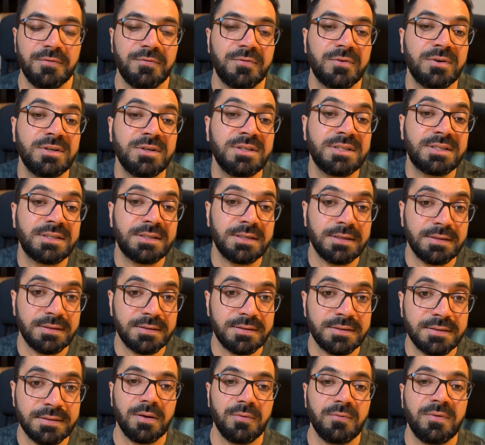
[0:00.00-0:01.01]
For
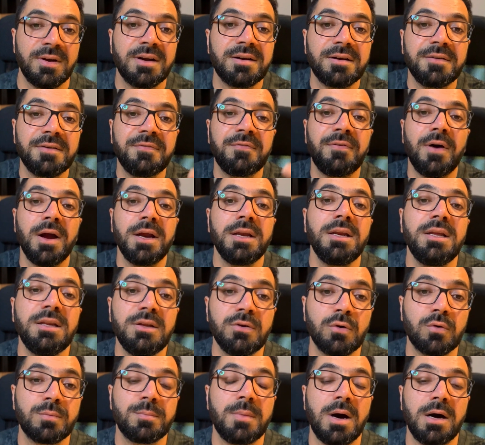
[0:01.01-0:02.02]
instance, when refining
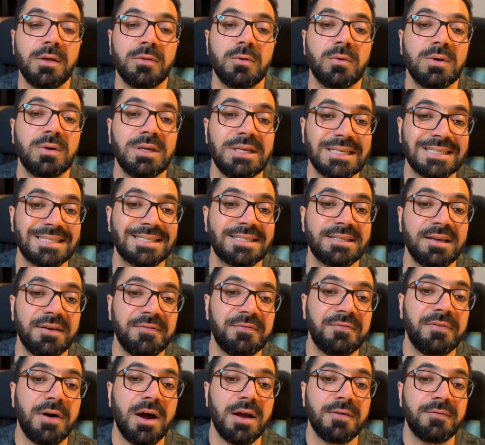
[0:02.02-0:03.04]
your model in step
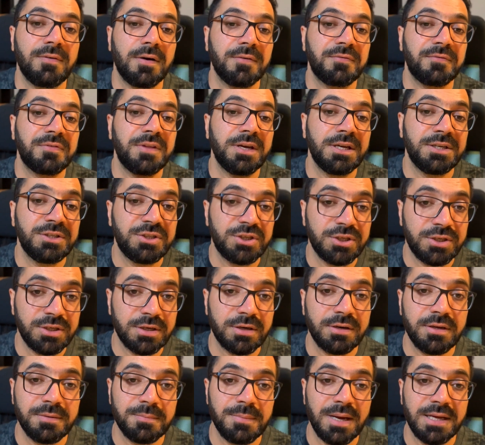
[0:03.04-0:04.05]
5 of the
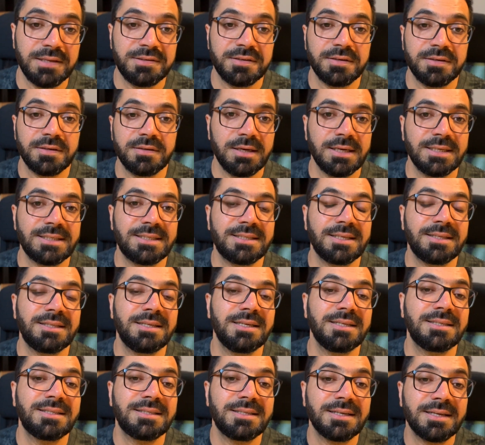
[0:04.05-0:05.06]
engineering method,
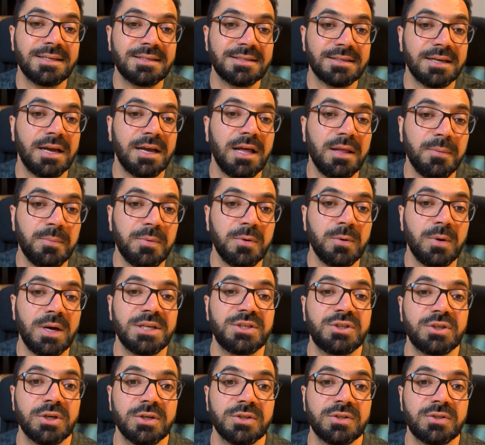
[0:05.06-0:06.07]
statistics help you
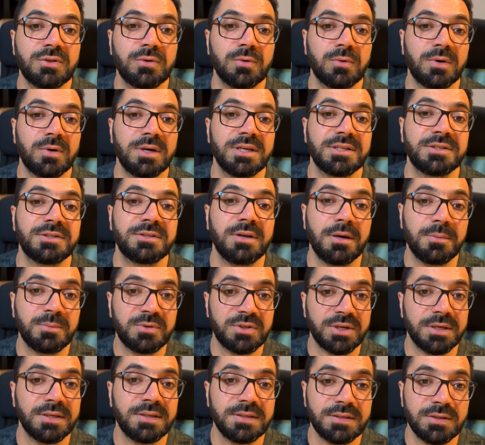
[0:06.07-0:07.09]
adjust your
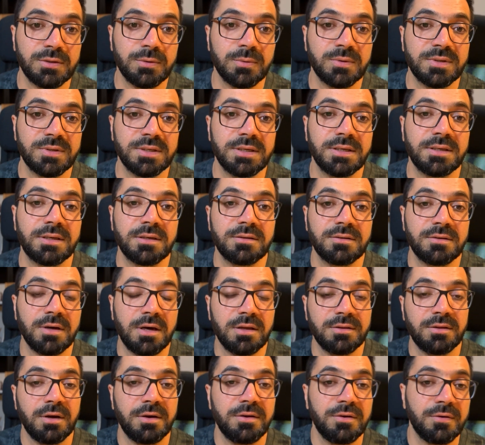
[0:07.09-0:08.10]
assumptions using the
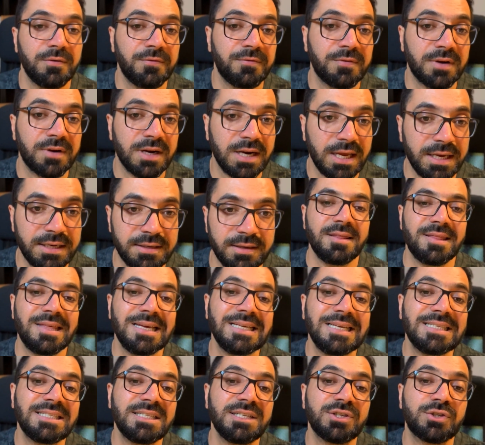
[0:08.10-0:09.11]
data you've collected.
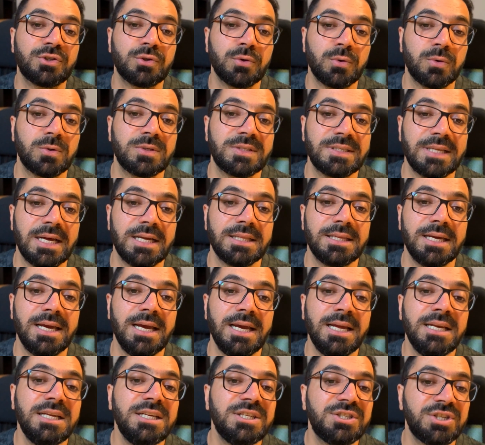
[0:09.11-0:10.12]
This ensures that
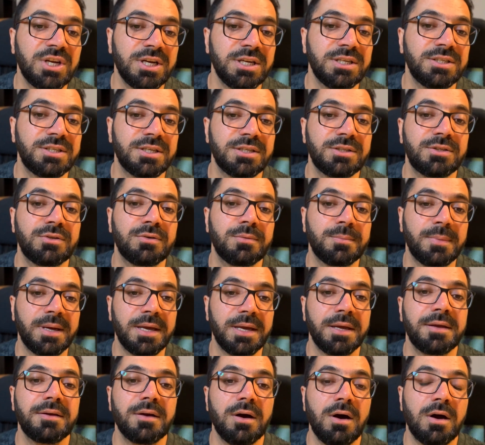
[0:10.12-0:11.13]
any changes you
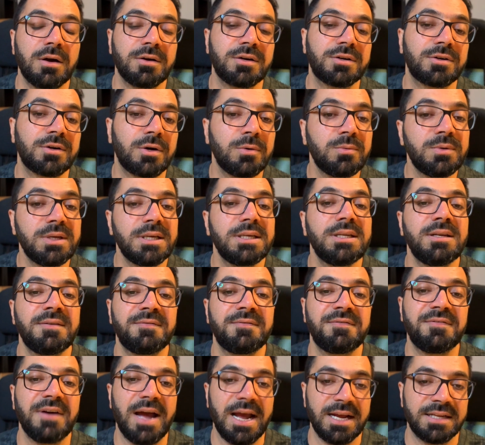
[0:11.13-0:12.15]
make are grounded in
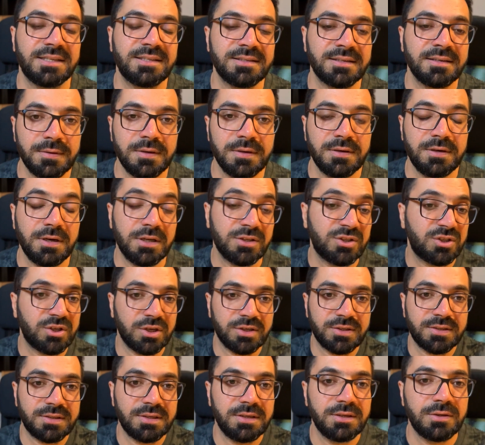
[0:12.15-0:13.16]
facts, not
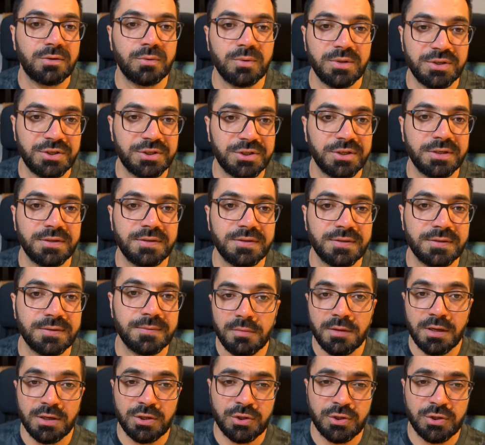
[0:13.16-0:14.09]
just intuitions.